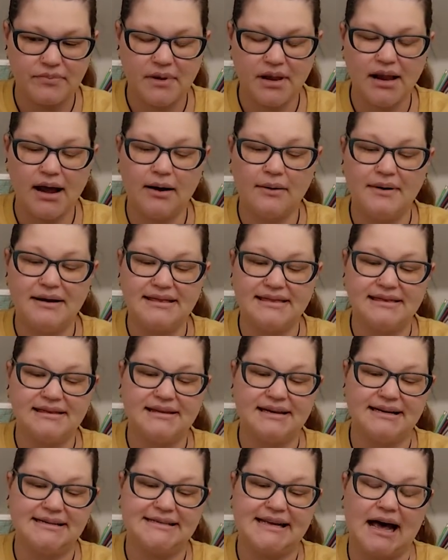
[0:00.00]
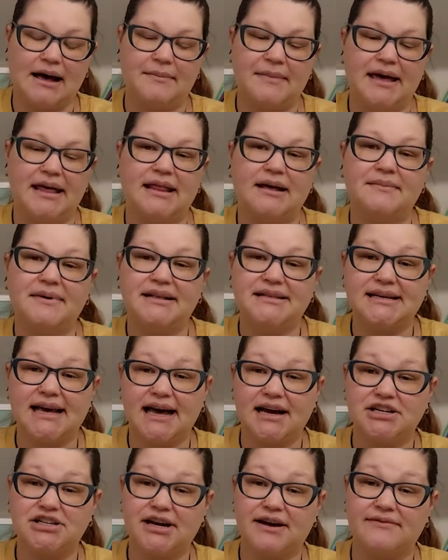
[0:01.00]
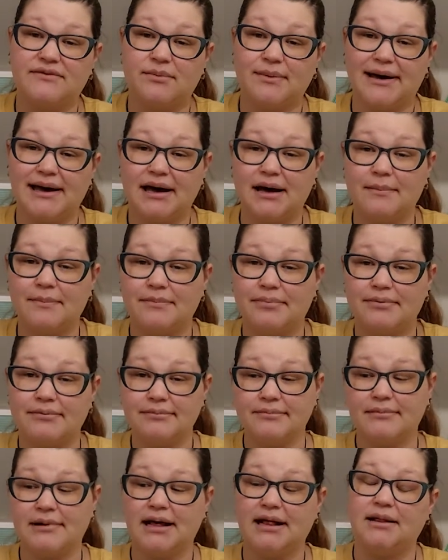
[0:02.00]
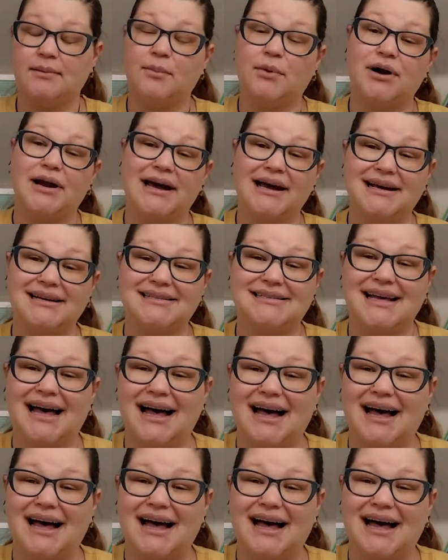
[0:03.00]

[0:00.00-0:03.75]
Now what does that mean? That means I actually have to wake up in the mornings.